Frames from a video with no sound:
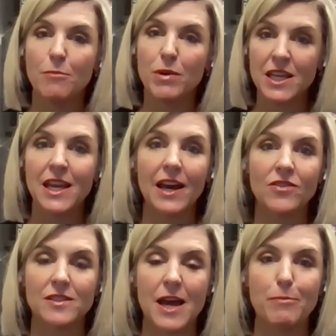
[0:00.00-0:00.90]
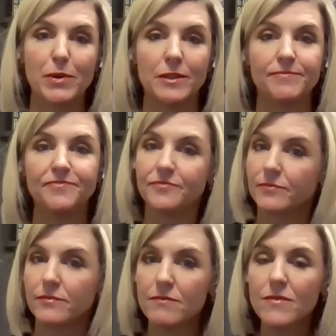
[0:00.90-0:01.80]
But he had this happen
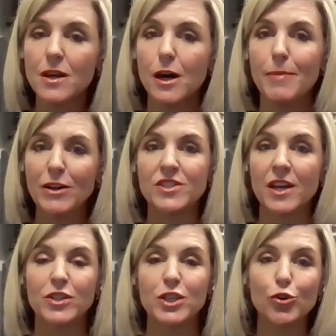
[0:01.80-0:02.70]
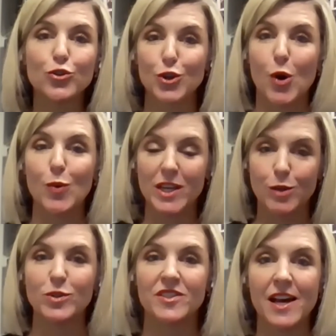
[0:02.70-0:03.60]
about seven years ago when
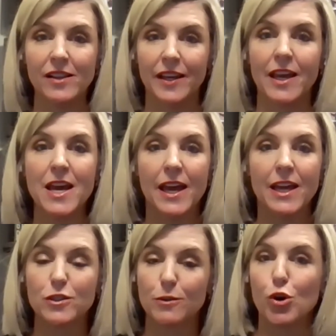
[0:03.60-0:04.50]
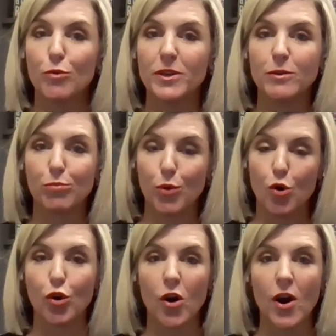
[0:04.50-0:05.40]
he was selling. A suburban
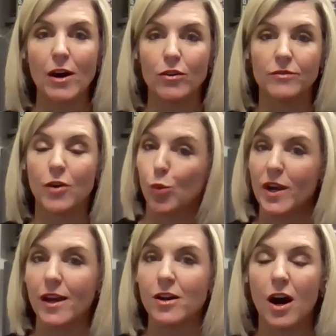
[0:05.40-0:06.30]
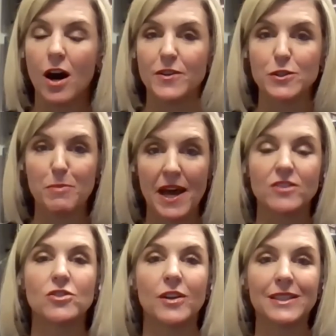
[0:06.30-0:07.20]
broker out of our Winnetka office
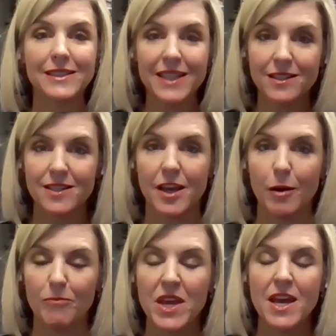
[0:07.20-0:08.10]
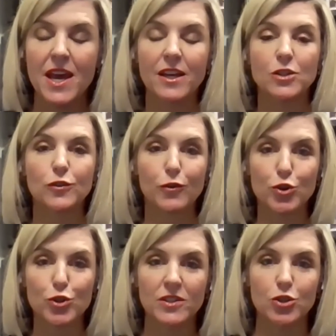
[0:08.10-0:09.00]
passed on a lead to him. And his
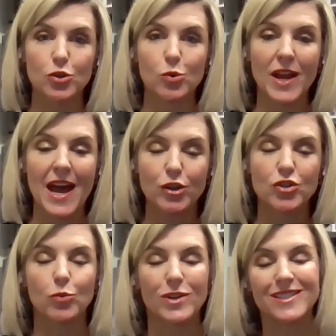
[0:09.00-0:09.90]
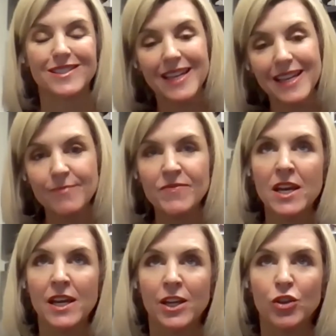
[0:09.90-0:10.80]
first initial reaction was, eh,
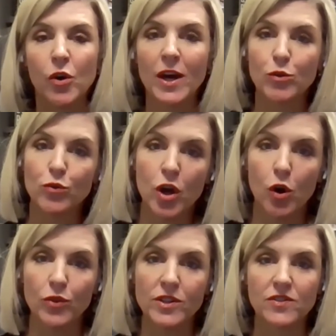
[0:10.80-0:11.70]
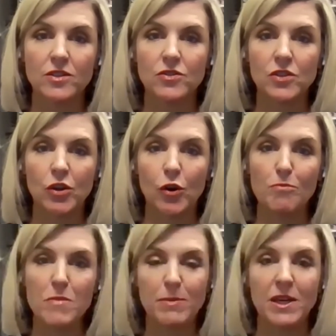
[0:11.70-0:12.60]
you know, I don't know, this is, you know,
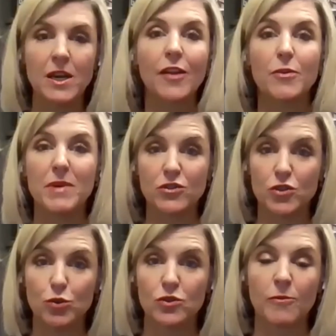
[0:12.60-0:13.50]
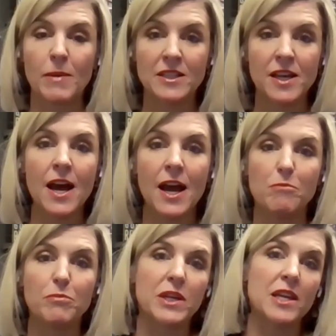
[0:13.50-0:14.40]
maybe not the best use of my
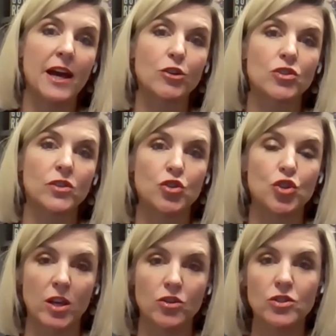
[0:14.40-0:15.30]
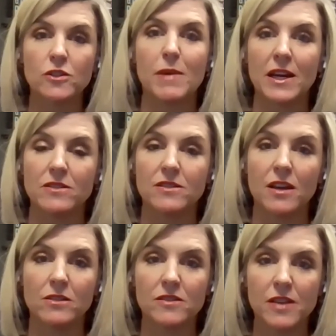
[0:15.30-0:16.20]
time. But he actually changed his
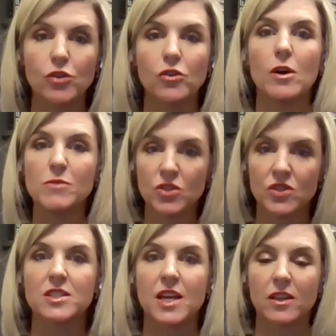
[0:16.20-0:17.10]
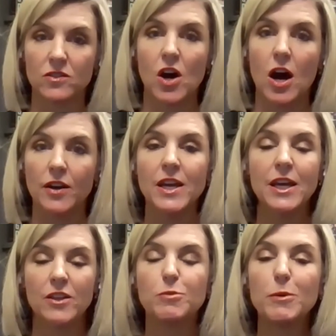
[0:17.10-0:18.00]
mindset and decided, you know, I'm just going to take this on.
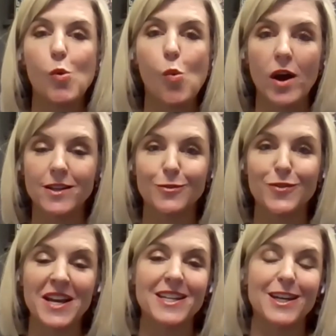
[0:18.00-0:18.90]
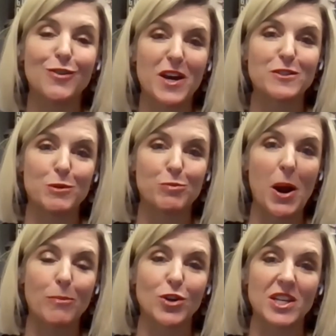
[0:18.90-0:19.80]
These people wanted to find an investment
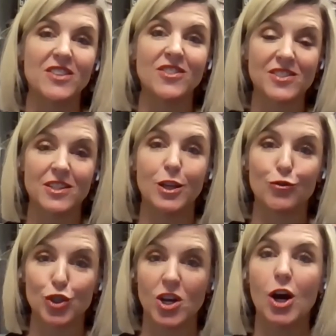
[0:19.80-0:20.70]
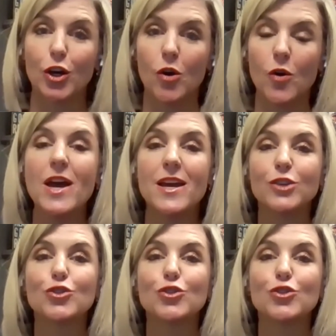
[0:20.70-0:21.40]
property in the city of Chicago.